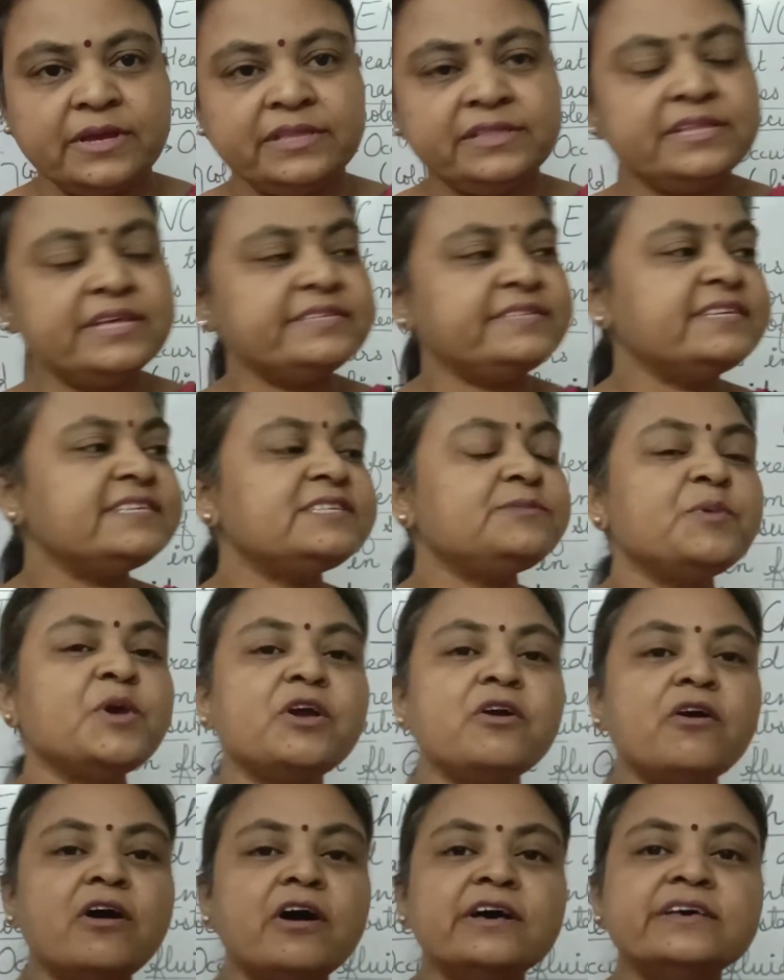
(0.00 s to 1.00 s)
This is
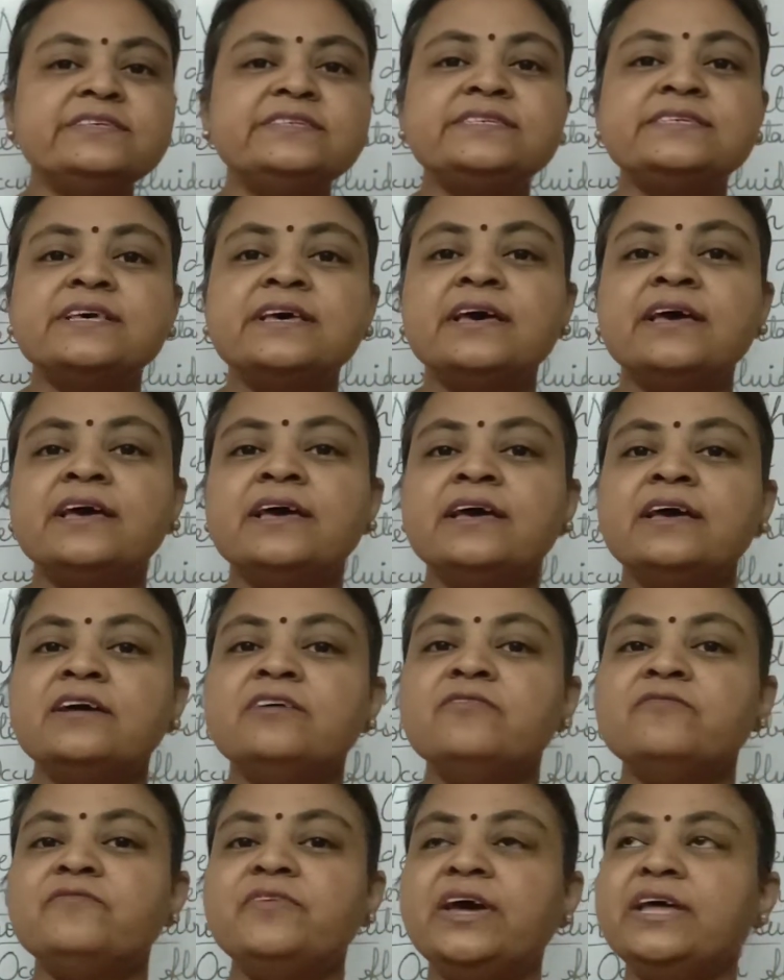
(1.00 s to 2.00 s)
because
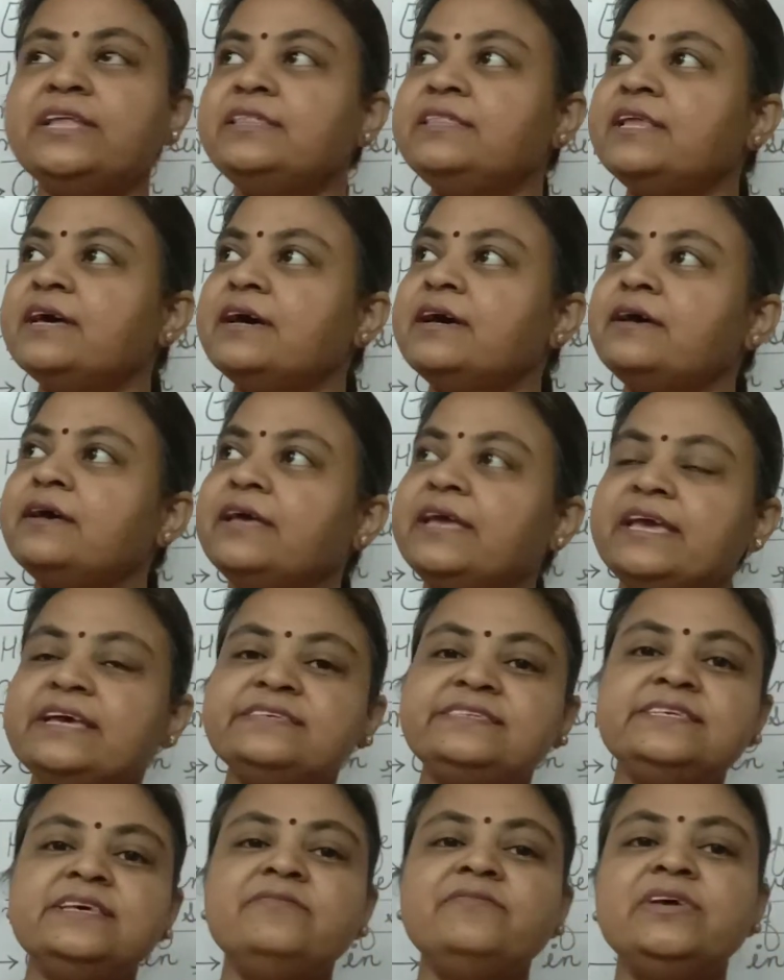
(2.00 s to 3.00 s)
when the
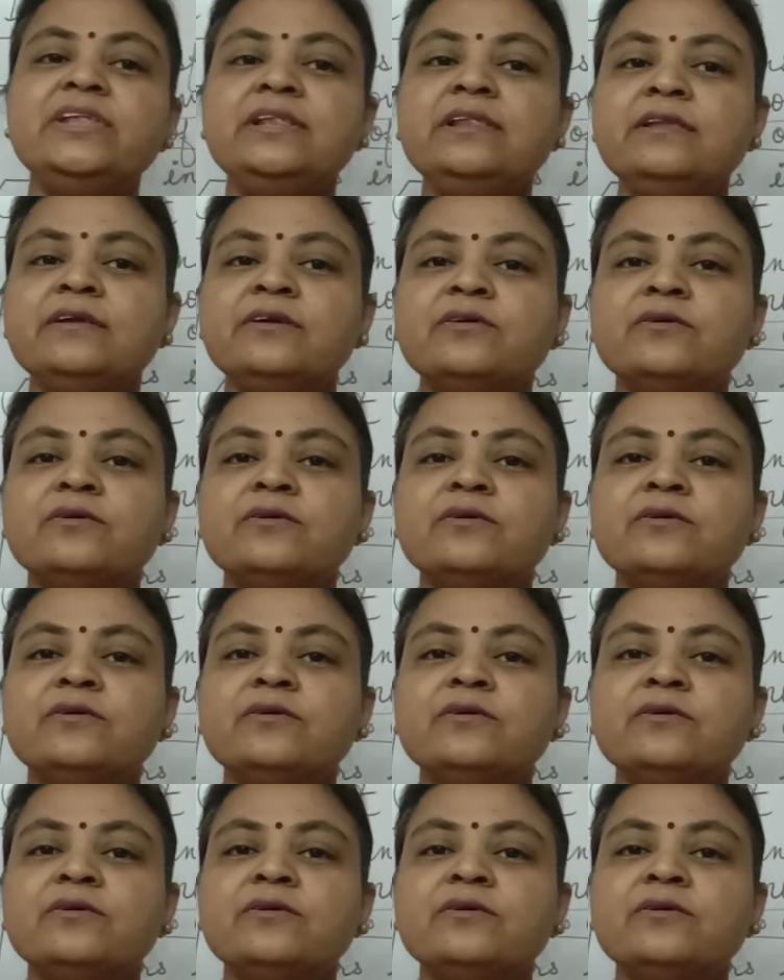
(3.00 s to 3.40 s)
AC will